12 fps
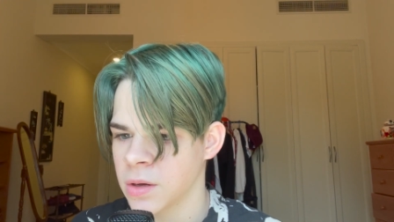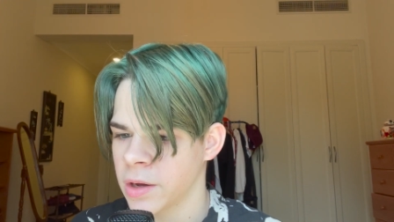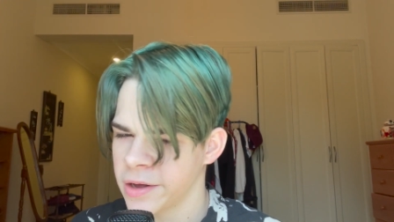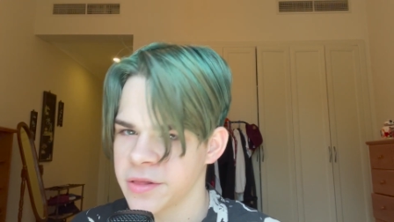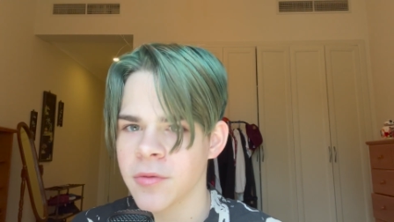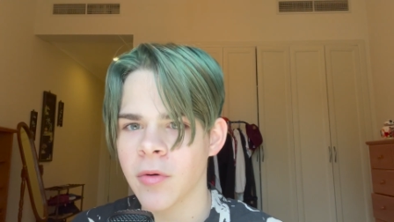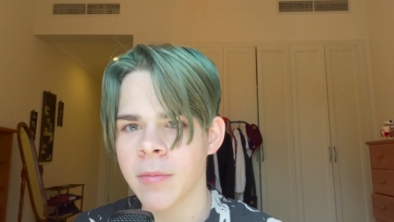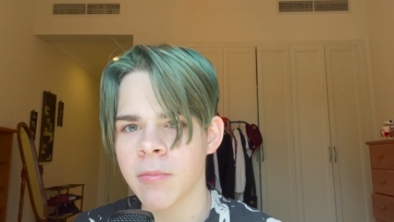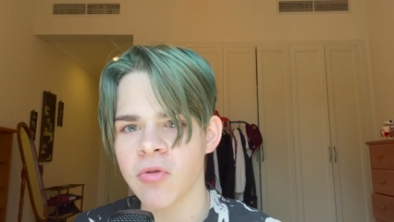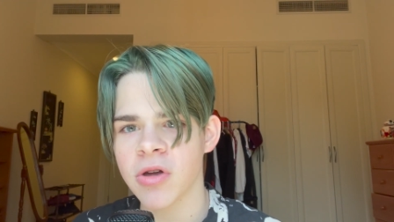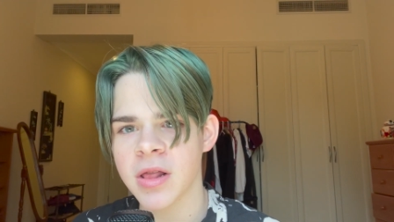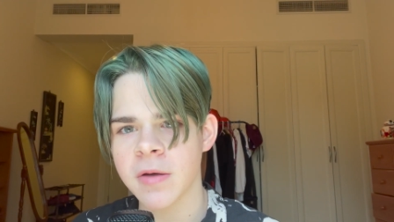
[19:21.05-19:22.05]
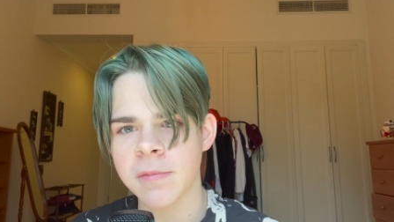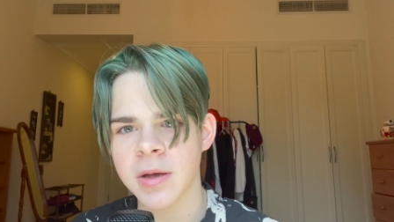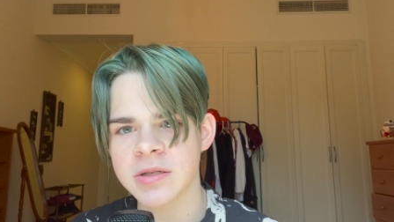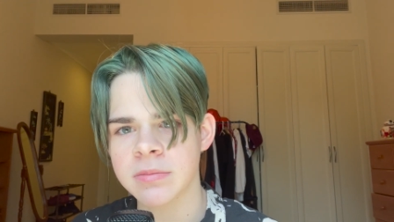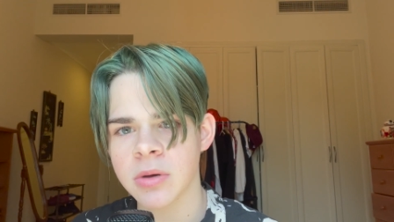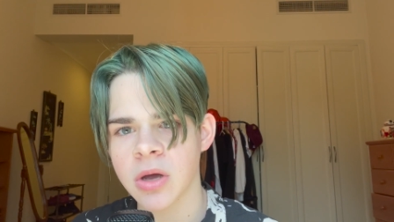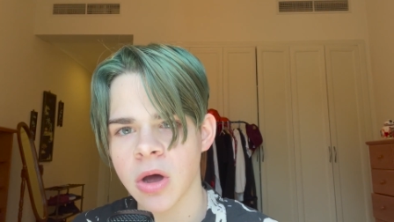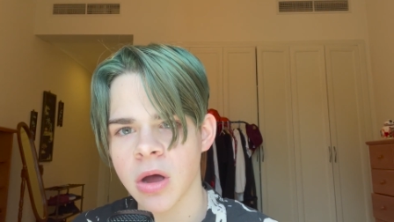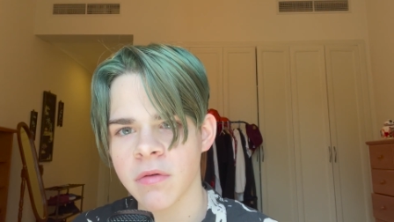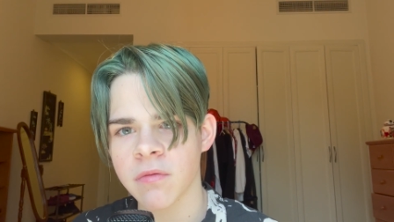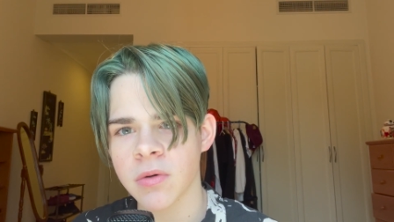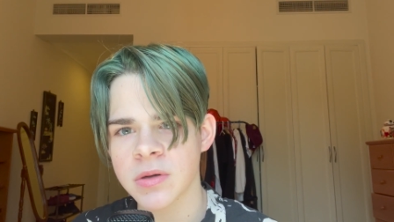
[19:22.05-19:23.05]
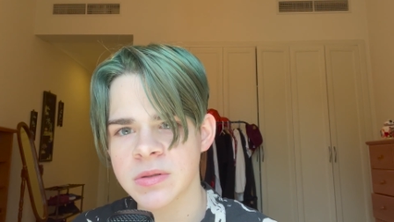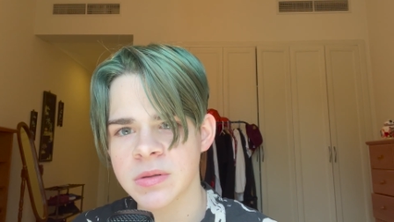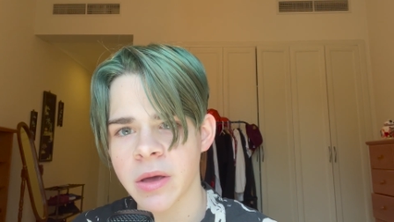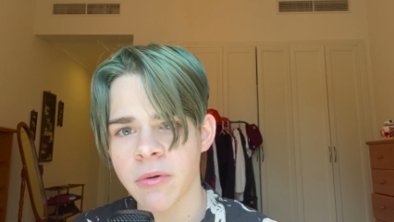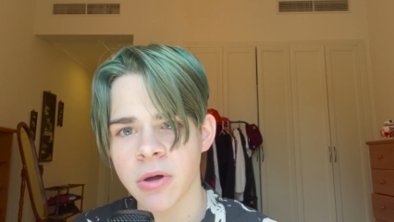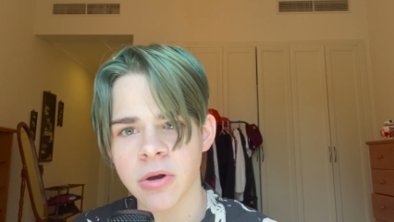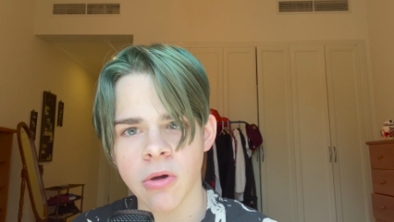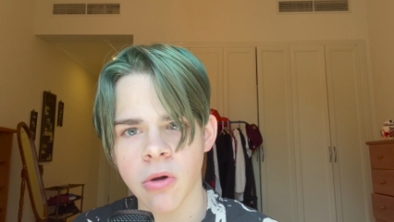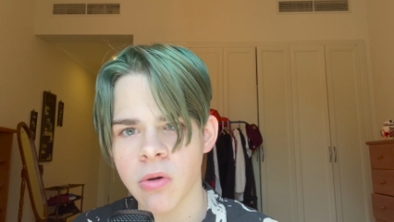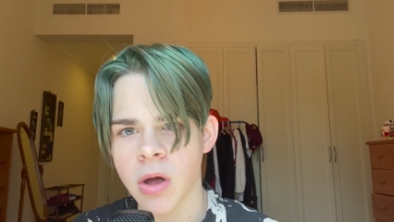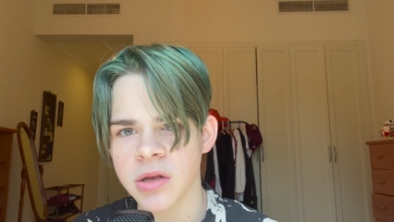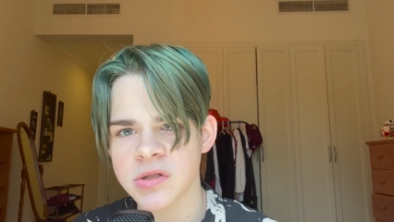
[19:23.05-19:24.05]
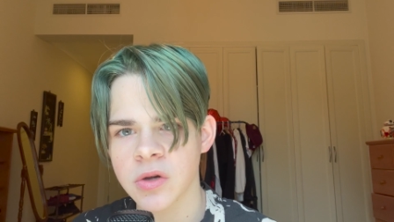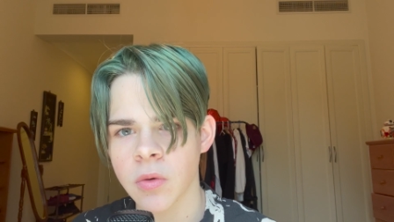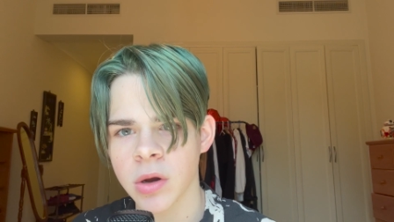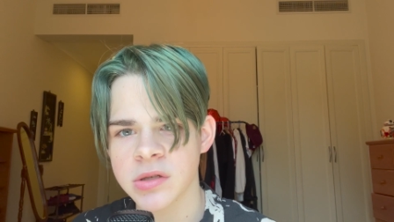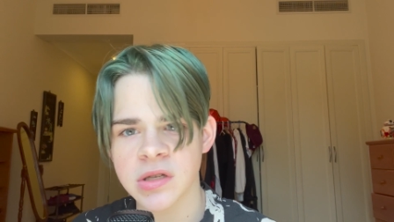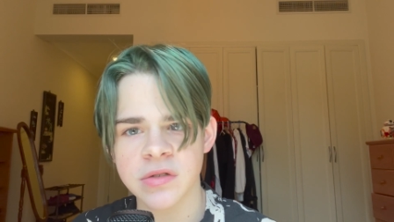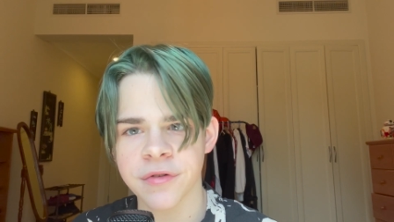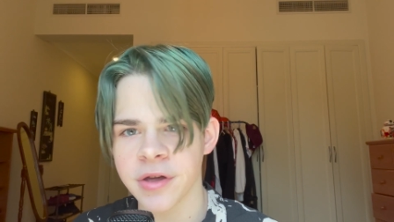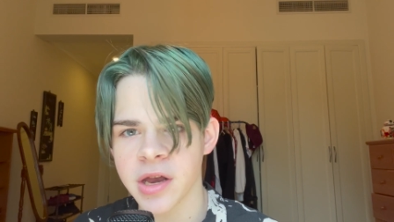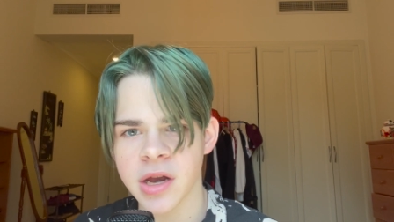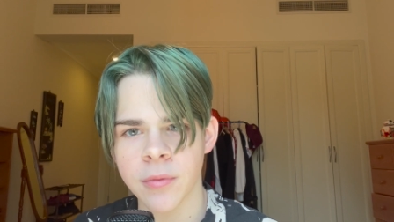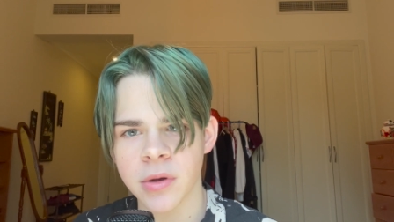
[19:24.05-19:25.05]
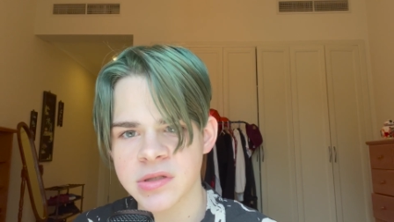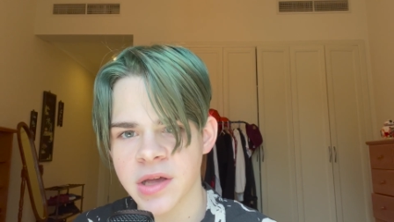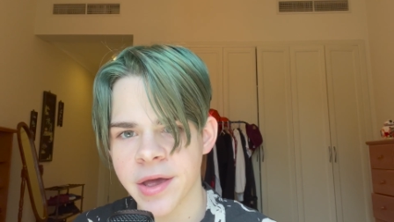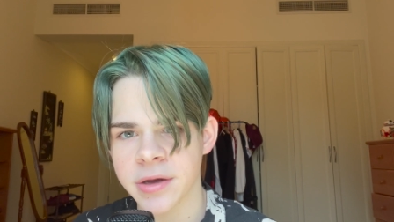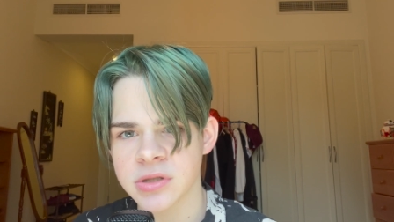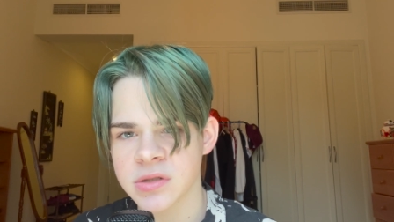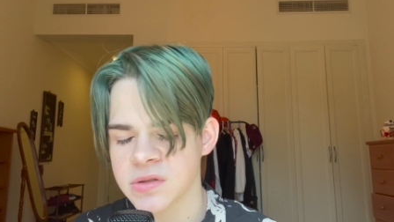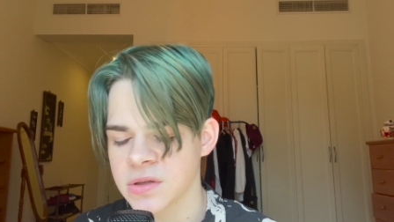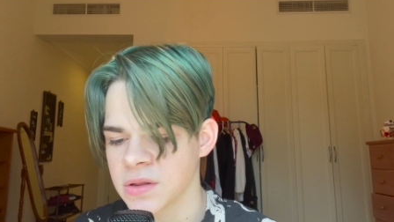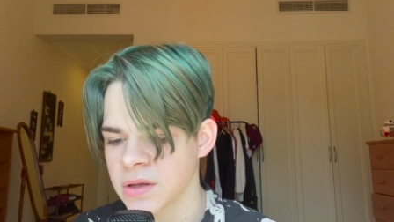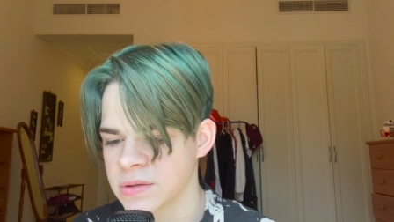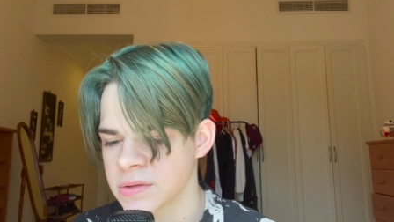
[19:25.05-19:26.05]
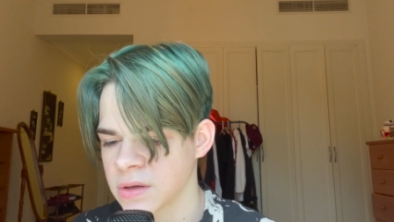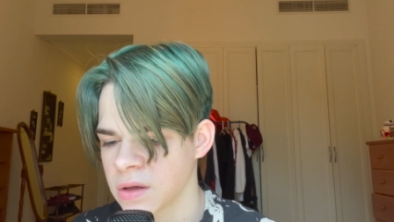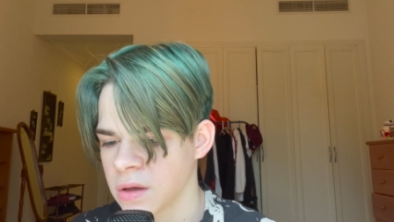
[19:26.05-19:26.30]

I think what really pissed me off was there were no consequences for anyone's actions in this.